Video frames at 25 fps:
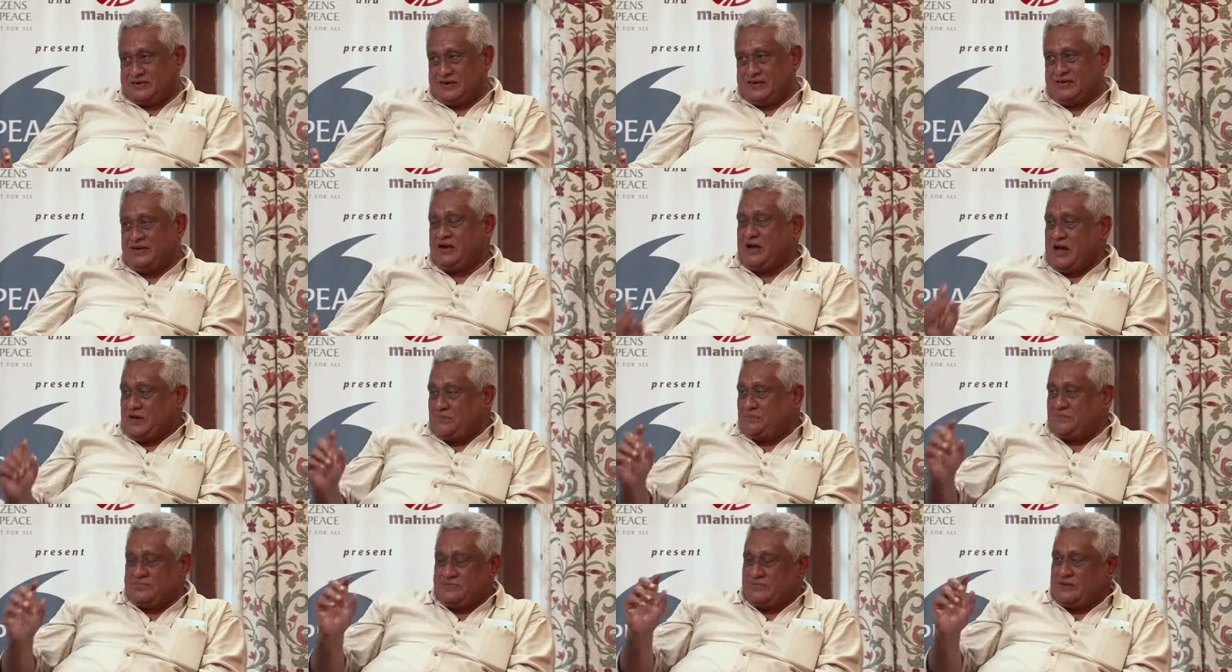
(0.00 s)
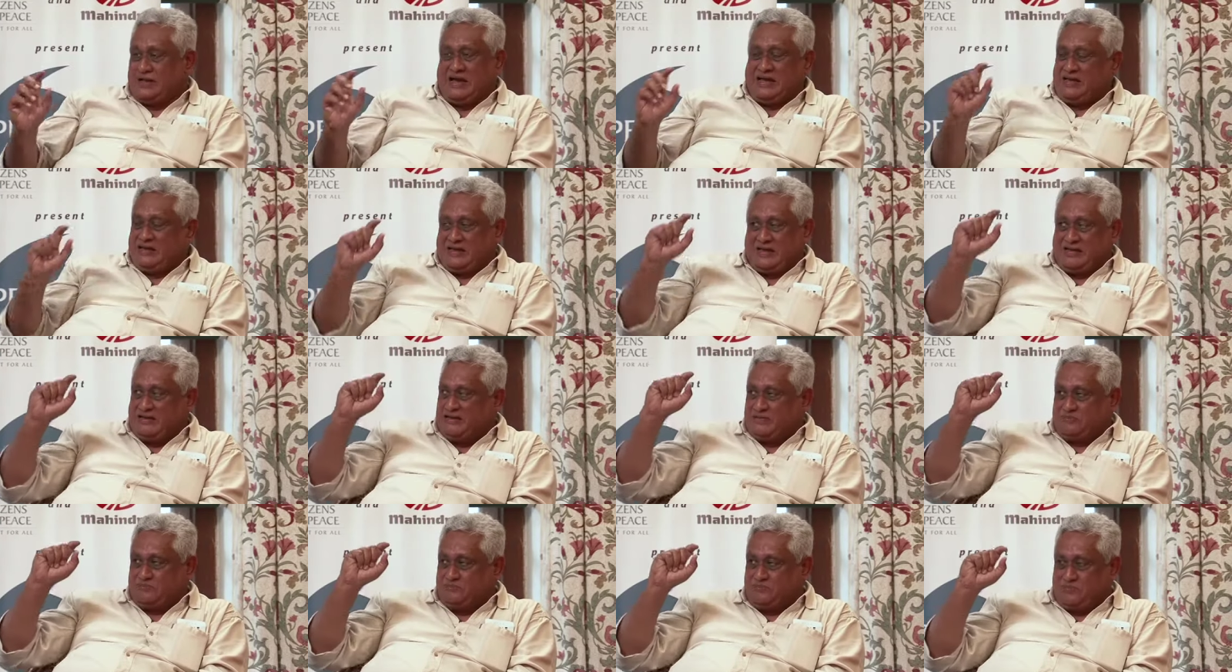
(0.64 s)
You know,
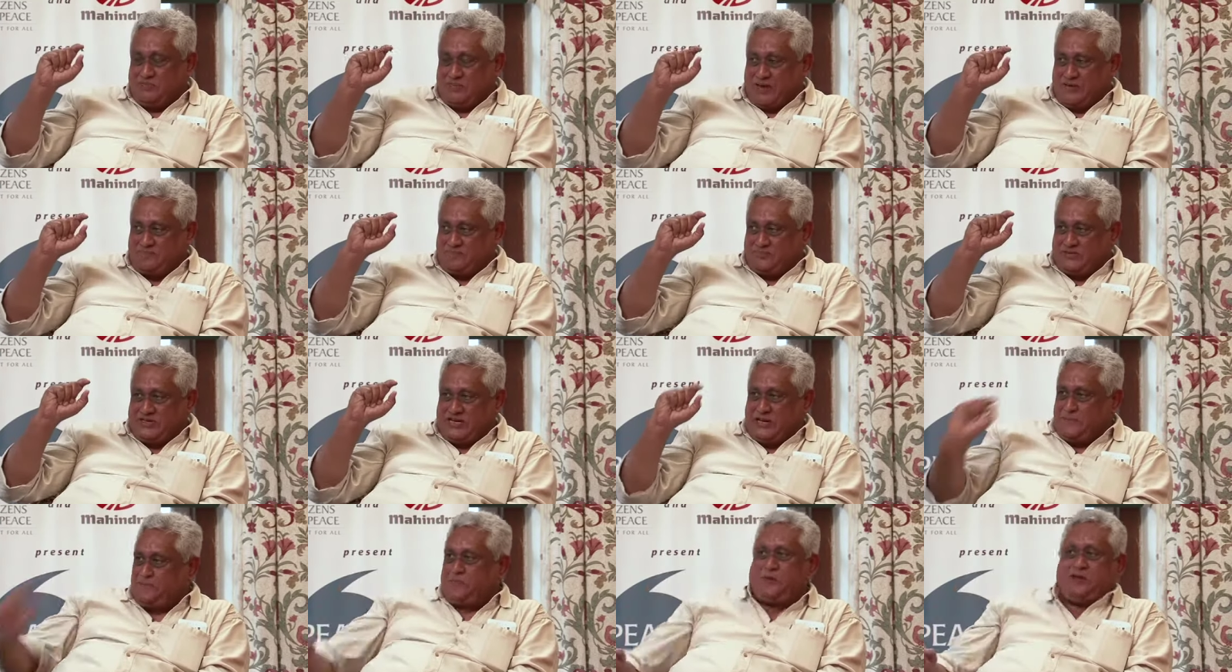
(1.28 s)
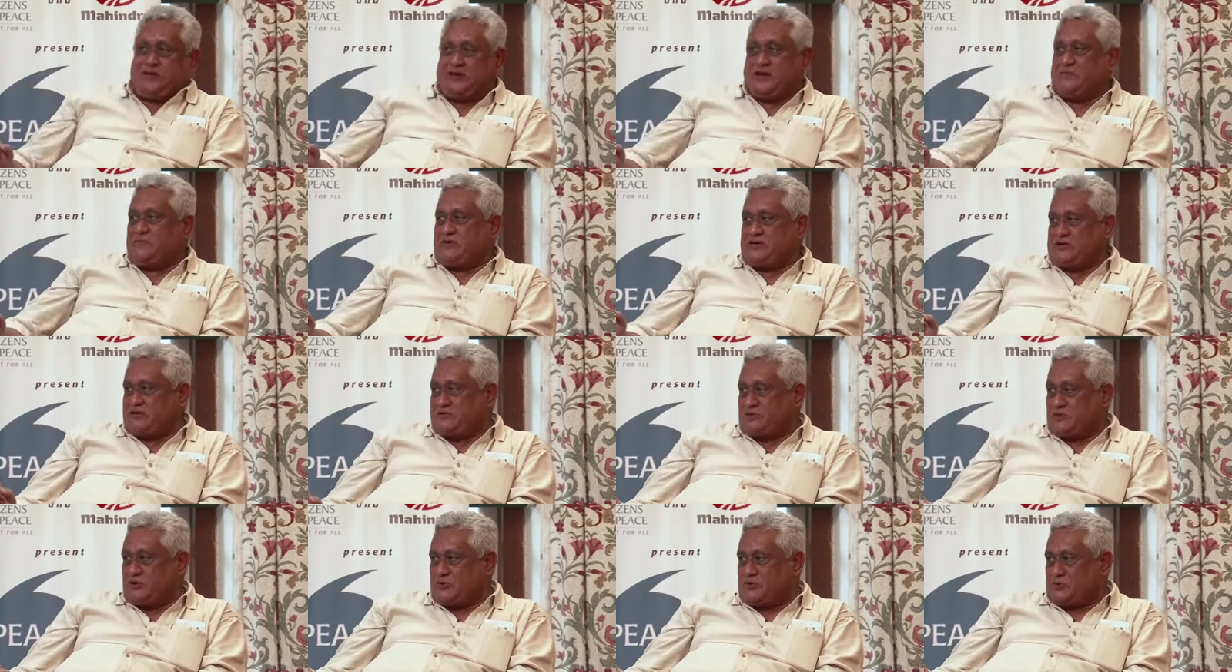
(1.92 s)
I'm deeply
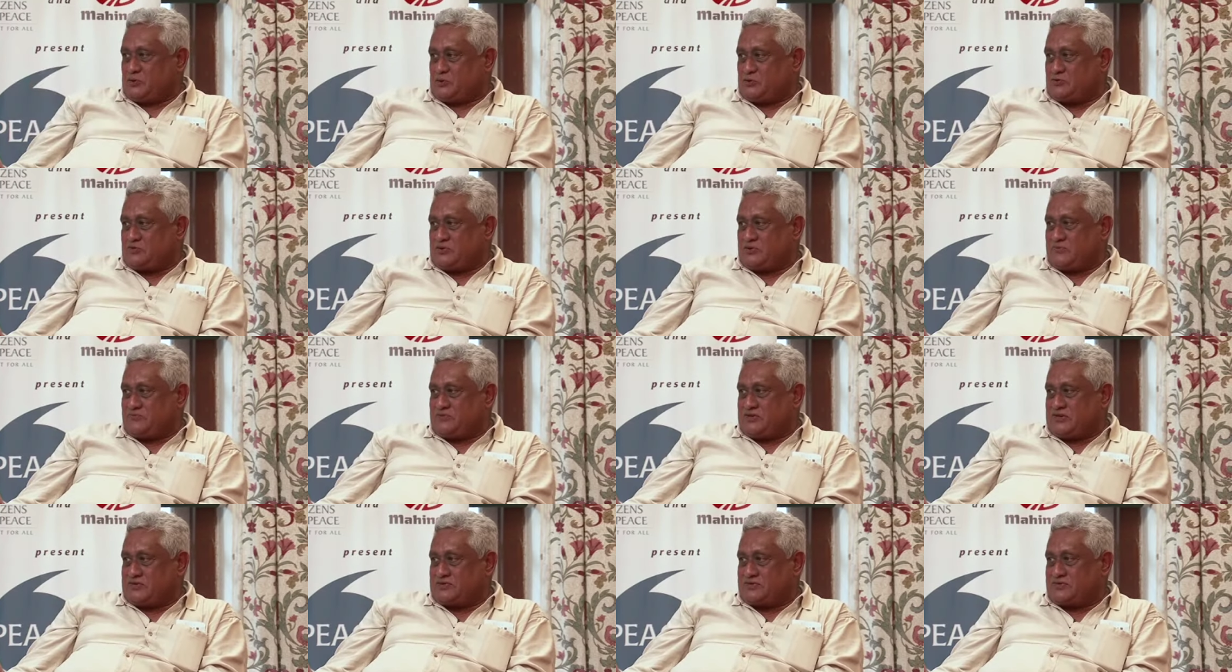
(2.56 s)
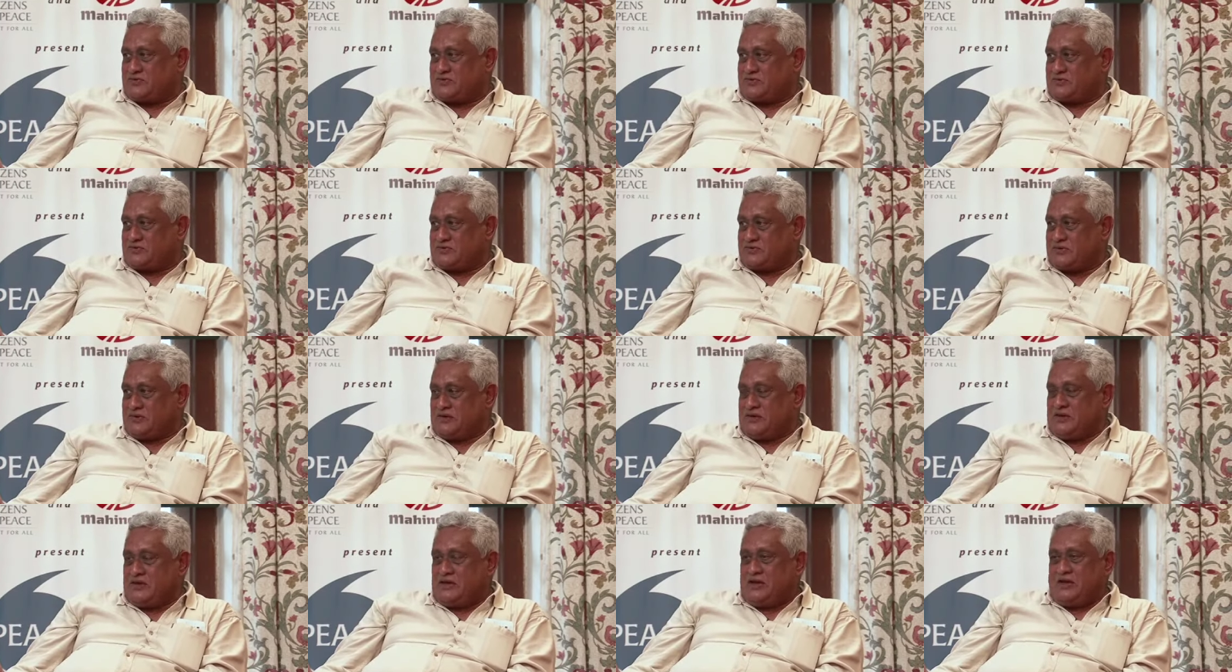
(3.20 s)
committed to your notion of justice,
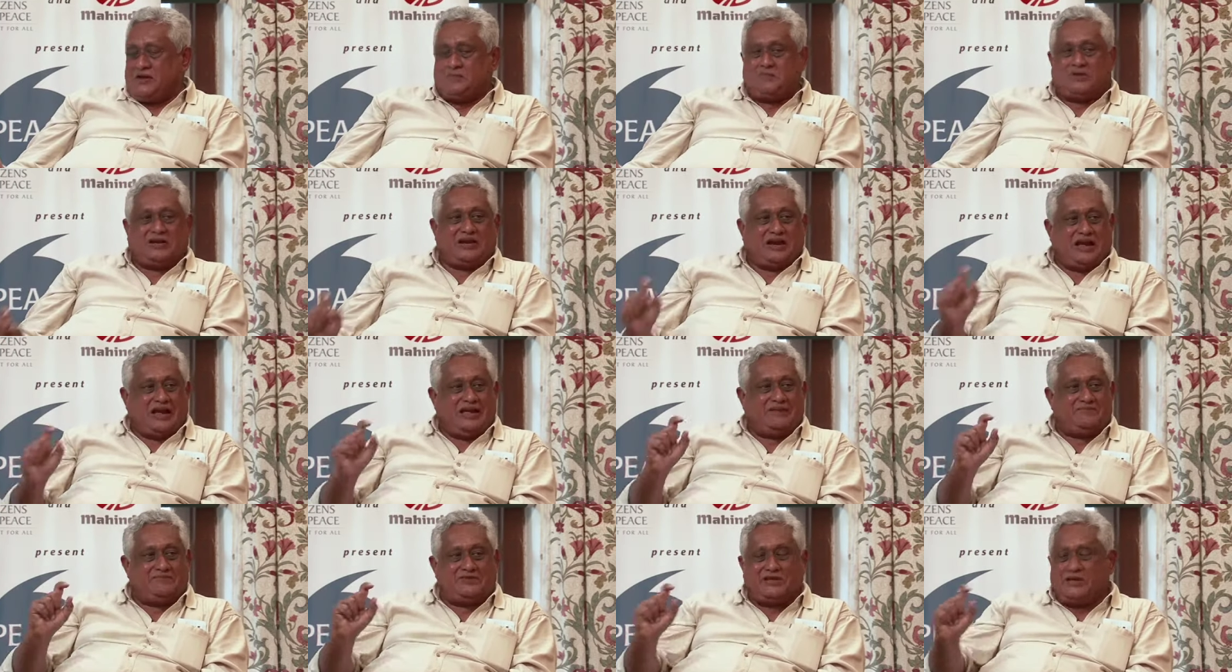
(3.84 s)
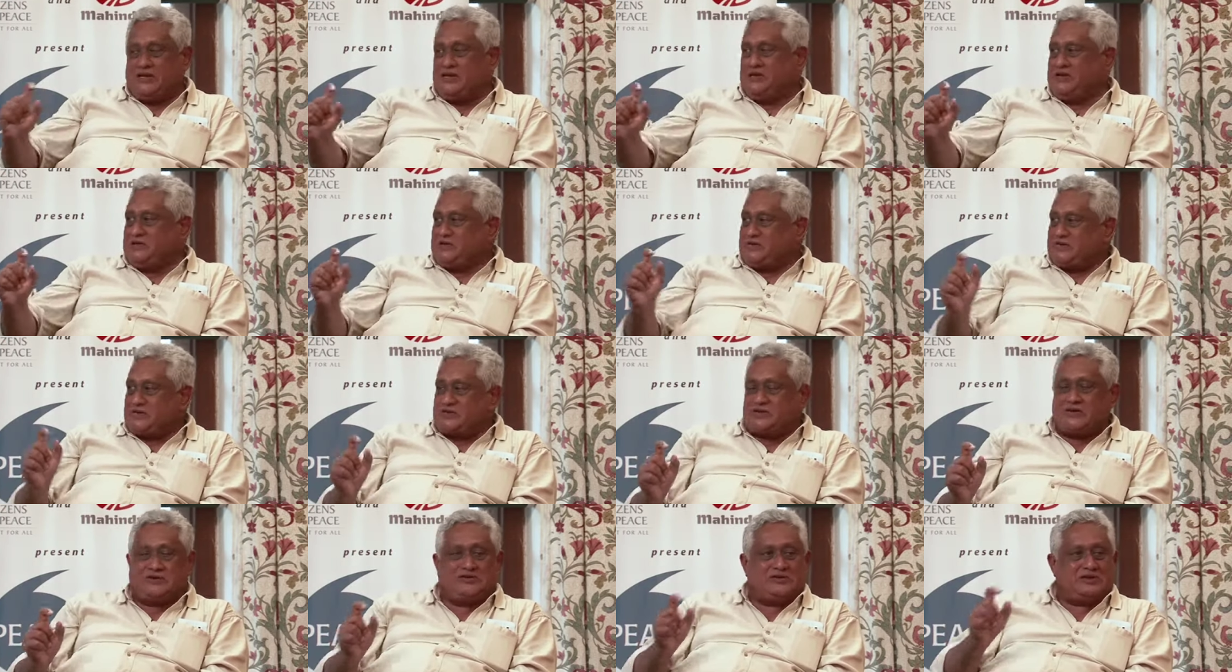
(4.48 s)
but I'm really
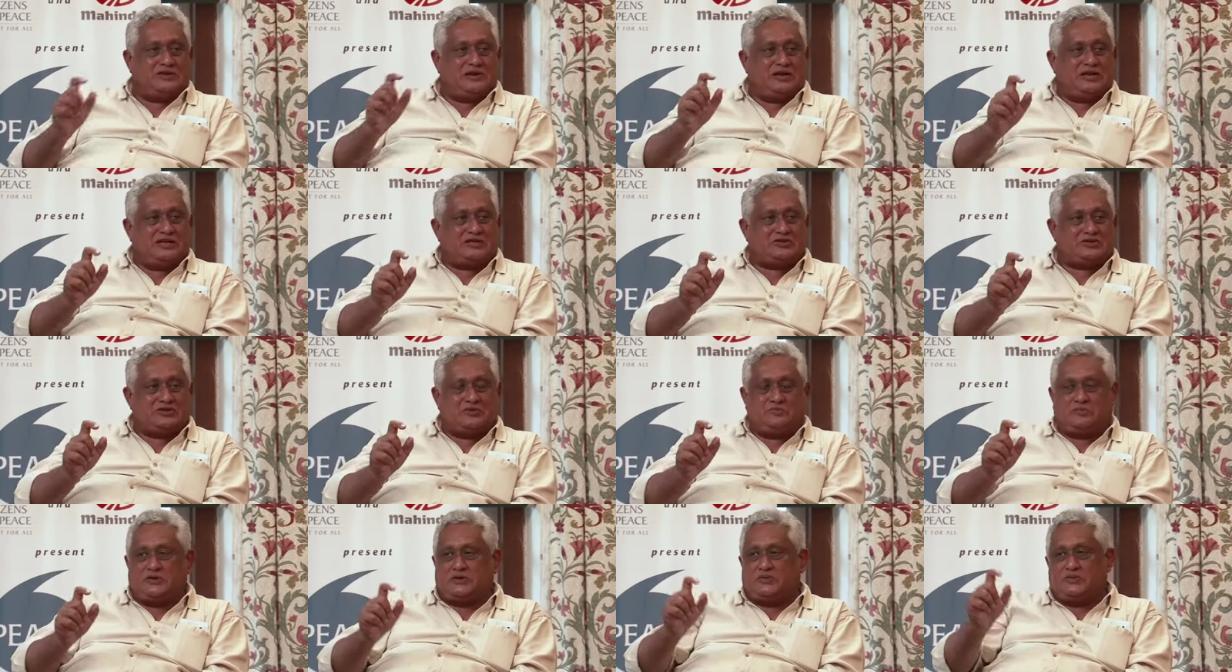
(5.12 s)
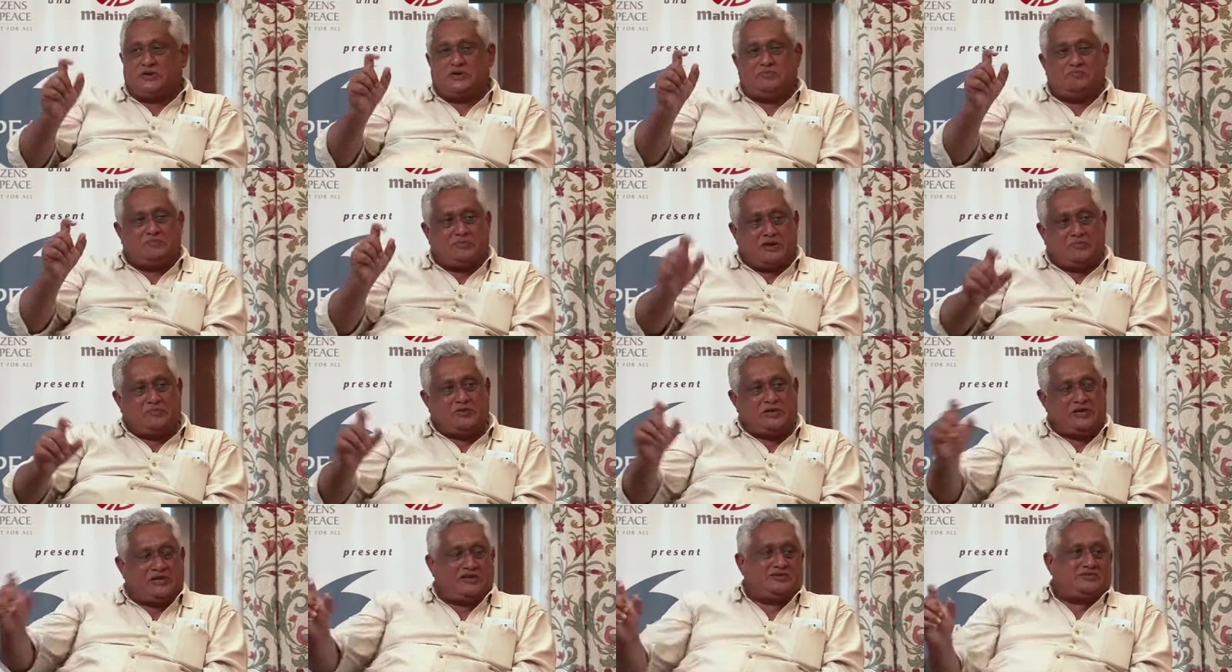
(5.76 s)
interested in the relation between
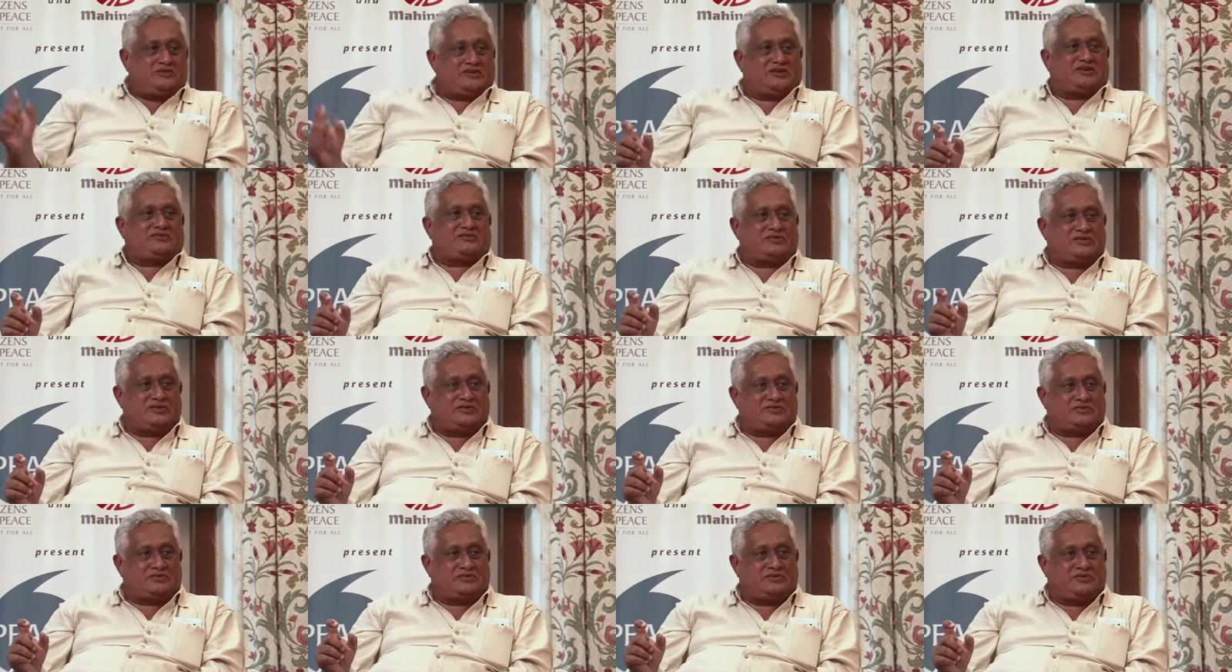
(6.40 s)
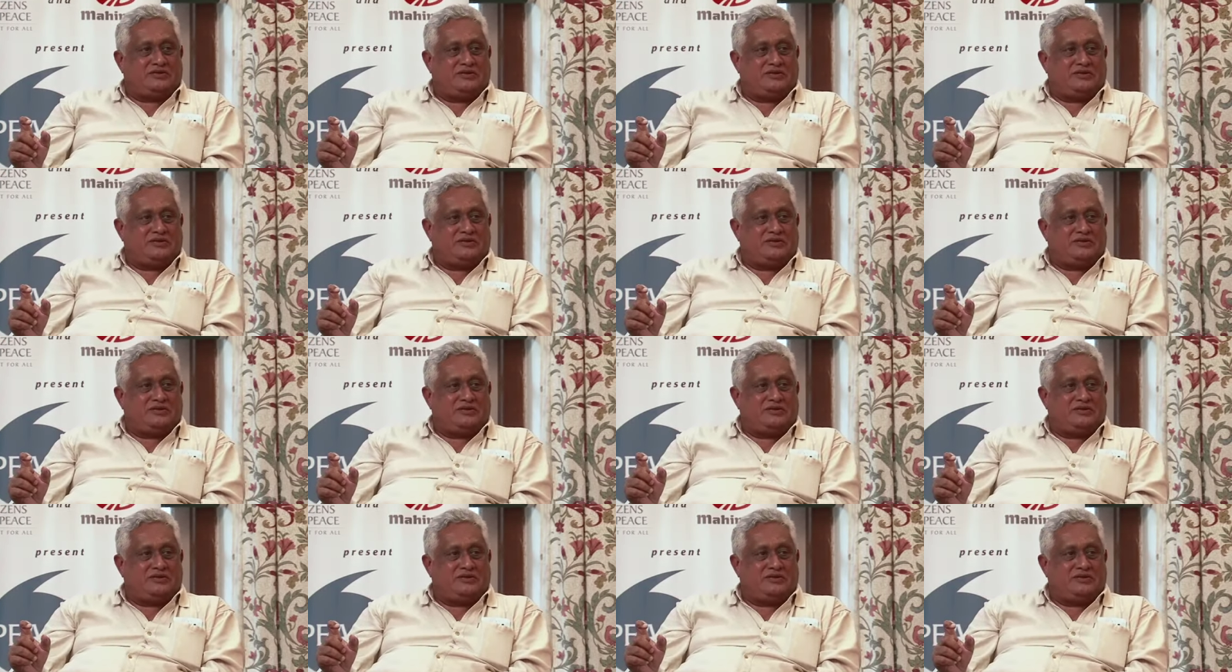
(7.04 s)
memory and justice,